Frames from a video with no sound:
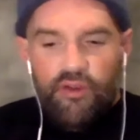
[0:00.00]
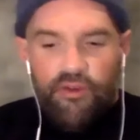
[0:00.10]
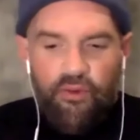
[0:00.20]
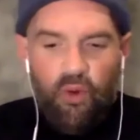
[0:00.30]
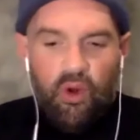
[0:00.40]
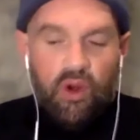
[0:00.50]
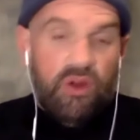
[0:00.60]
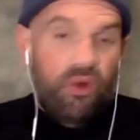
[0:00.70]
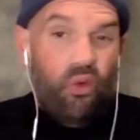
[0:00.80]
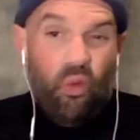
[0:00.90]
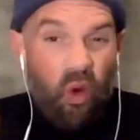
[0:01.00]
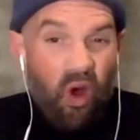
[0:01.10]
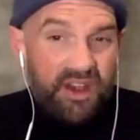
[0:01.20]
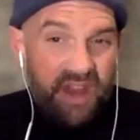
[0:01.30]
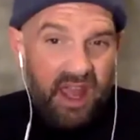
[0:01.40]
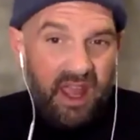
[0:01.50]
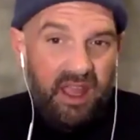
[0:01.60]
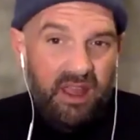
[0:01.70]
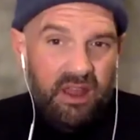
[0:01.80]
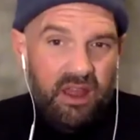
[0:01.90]
for one
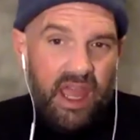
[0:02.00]
day